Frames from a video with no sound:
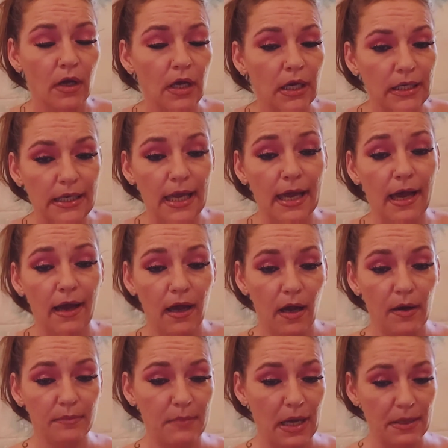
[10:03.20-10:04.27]
Yeah,
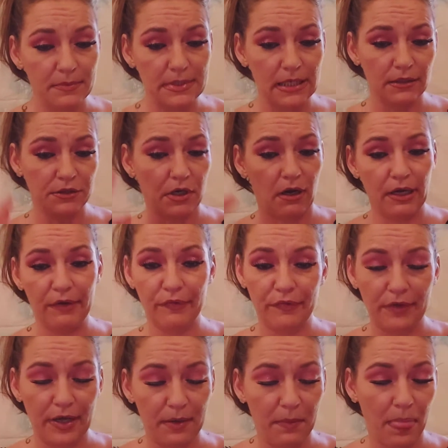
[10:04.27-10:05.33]
I'm telling y'all
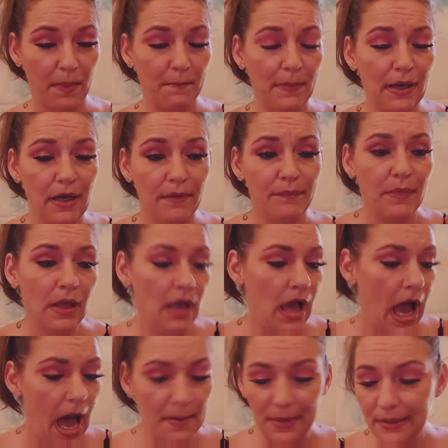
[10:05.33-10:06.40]
everything. But,
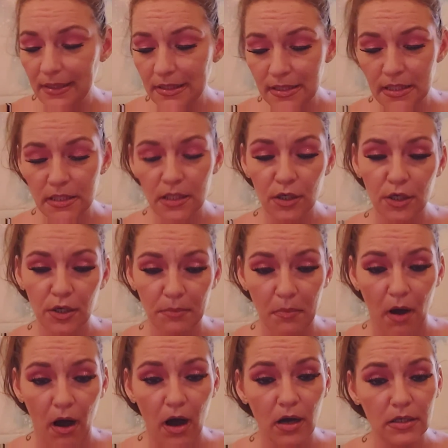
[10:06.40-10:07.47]
I mean, this is a good
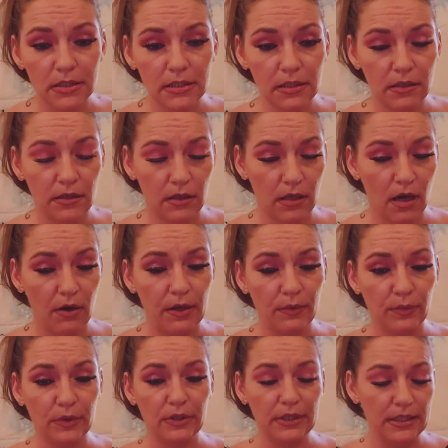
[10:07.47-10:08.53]
box. You know, it
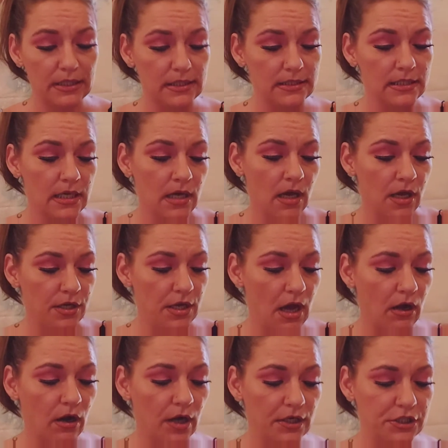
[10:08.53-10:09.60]
really is.
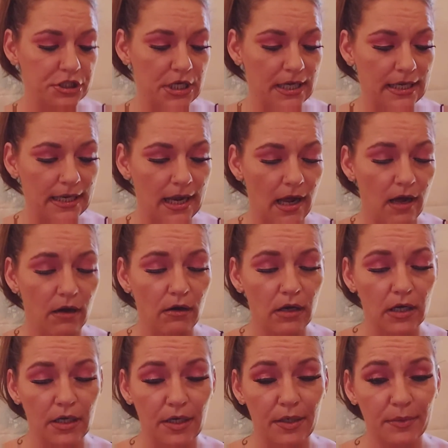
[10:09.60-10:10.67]
Y'all got to check it out.
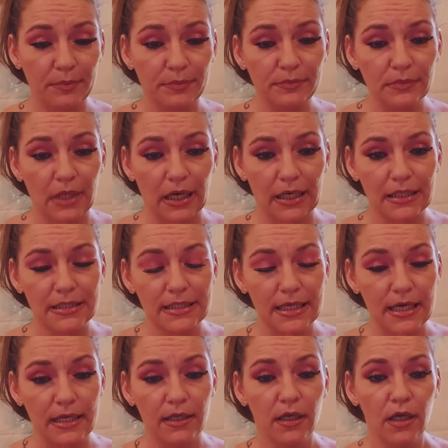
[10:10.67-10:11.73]
Like I
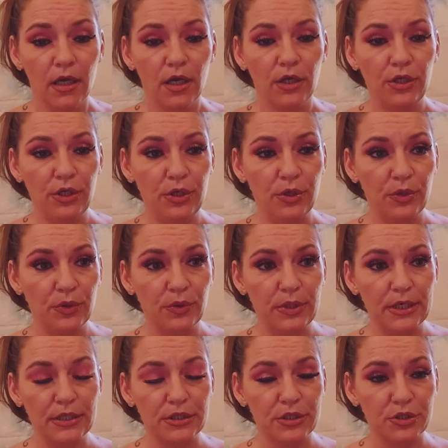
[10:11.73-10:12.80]
said, you
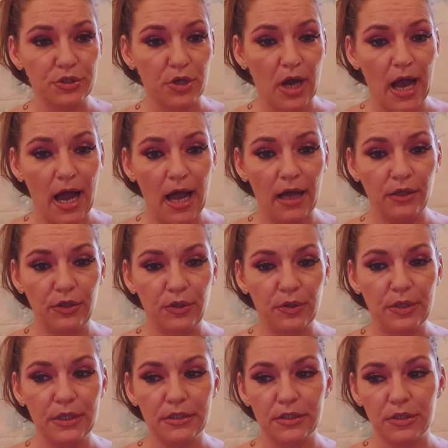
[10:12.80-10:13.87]
get
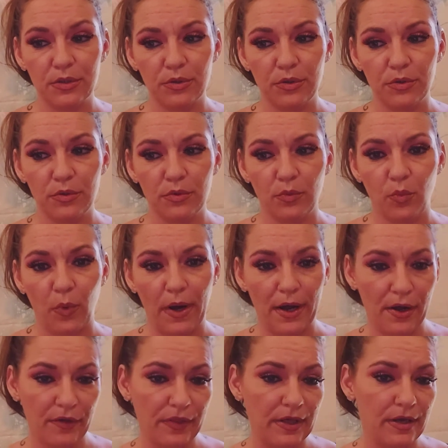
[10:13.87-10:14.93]
to
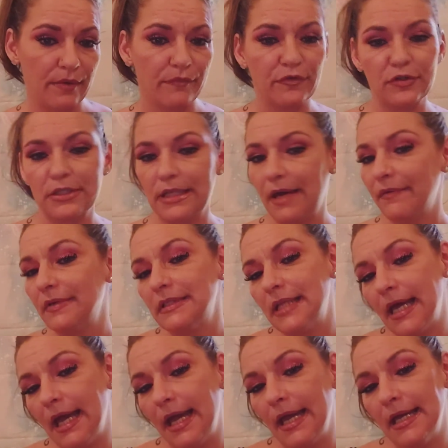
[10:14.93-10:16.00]
wear them for 7
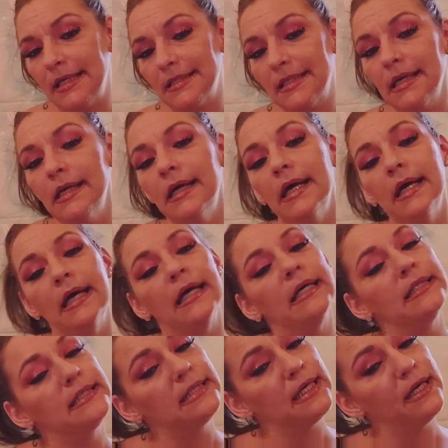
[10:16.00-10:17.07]
days and see